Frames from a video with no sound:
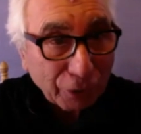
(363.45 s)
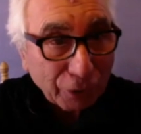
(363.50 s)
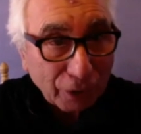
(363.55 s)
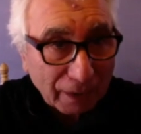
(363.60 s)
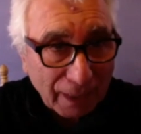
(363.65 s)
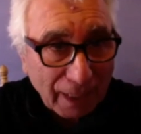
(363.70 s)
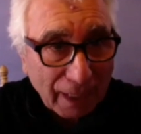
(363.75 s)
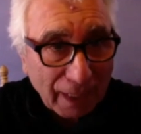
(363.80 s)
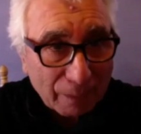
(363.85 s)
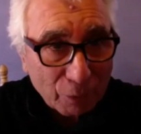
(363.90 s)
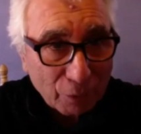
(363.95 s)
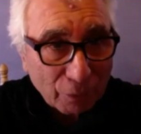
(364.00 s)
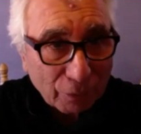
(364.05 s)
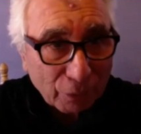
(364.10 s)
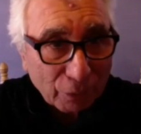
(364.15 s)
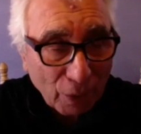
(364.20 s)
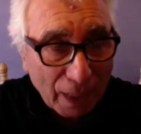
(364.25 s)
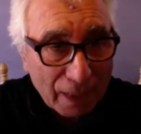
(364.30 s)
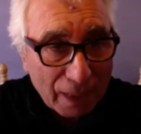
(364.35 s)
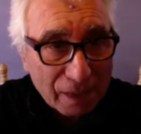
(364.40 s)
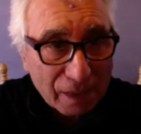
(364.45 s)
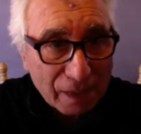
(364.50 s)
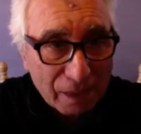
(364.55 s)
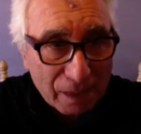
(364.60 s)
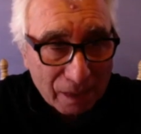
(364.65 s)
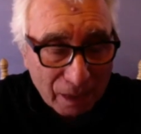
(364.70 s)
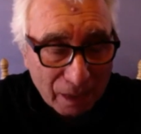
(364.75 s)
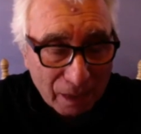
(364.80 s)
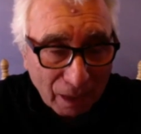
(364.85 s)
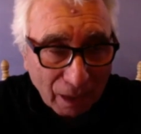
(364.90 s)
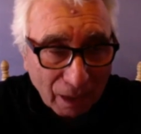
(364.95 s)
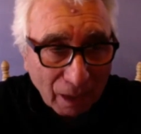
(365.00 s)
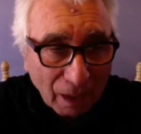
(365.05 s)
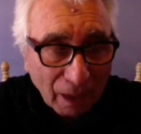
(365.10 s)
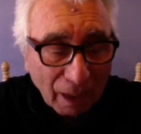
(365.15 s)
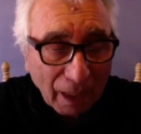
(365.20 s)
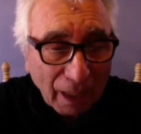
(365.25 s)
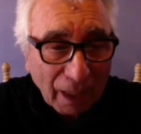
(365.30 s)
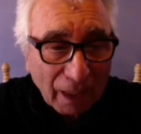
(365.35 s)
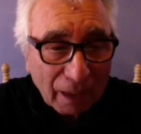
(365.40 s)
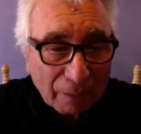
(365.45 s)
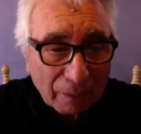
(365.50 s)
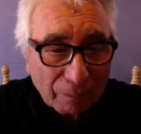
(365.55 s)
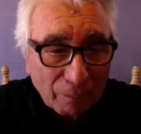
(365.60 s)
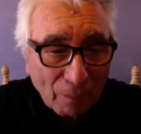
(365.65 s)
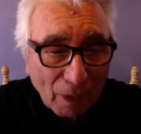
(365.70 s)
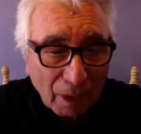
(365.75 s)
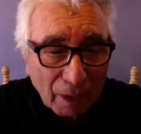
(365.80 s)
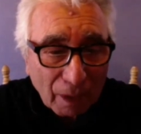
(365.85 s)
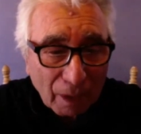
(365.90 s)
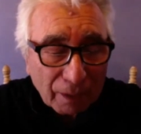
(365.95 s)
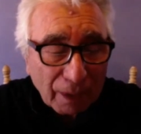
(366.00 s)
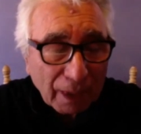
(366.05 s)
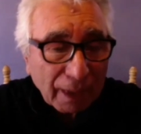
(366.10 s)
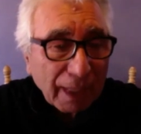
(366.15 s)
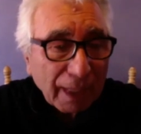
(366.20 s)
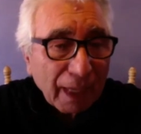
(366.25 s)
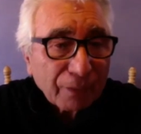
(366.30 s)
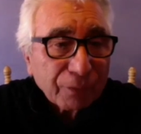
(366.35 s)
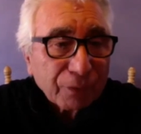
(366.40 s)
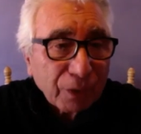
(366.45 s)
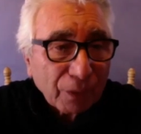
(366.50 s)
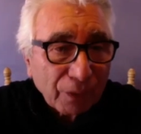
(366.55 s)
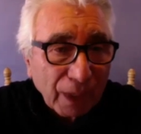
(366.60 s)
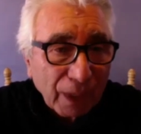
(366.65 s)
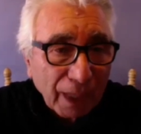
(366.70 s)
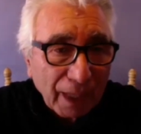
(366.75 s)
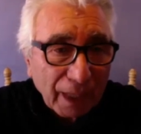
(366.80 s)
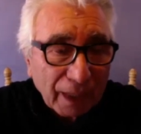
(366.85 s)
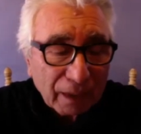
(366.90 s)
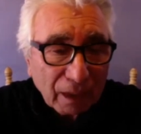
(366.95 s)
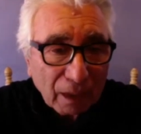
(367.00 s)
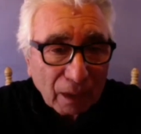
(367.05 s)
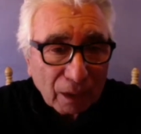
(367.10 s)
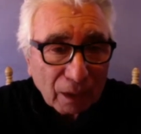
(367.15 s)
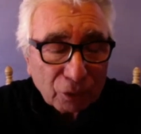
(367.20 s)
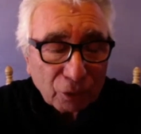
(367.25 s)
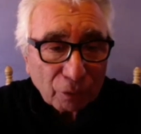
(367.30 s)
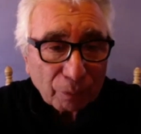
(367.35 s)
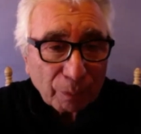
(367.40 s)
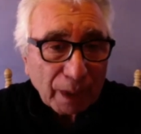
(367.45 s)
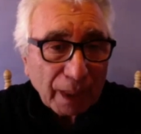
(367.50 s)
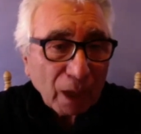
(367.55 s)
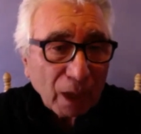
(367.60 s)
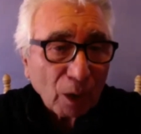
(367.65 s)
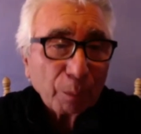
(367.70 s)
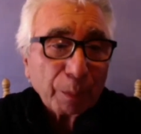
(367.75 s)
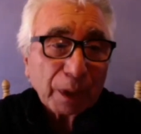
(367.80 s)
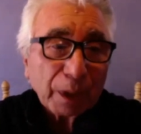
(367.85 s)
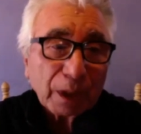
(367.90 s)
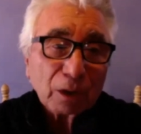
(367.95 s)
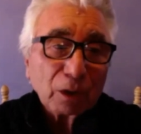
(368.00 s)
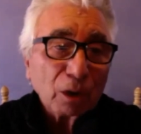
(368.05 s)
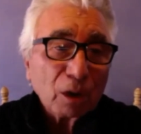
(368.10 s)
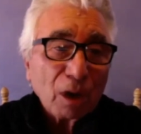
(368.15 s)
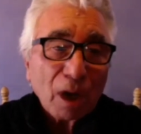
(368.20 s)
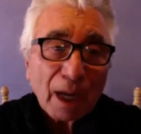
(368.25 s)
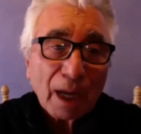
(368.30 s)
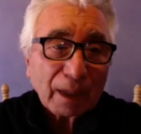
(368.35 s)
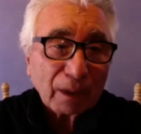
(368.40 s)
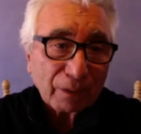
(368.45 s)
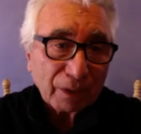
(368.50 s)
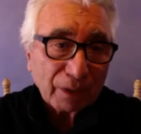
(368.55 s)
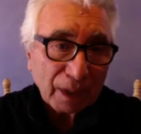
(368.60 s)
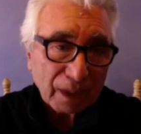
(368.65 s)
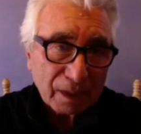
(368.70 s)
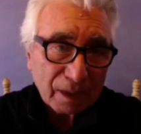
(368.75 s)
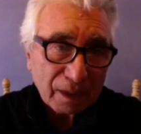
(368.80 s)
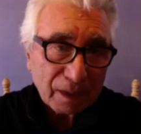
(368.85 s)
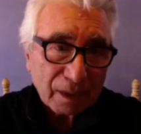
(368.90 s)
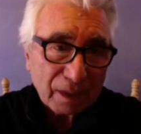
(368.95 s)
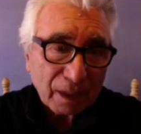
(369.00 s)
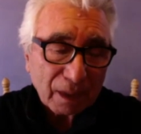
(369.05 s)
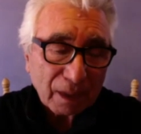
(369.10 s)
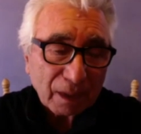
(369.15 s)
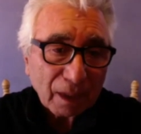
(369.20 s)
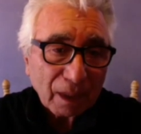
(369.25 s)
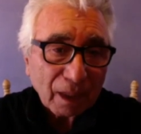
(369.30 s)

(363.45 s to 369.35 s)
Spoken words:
in times of crisis. And then after that, you've been helping a lot of us,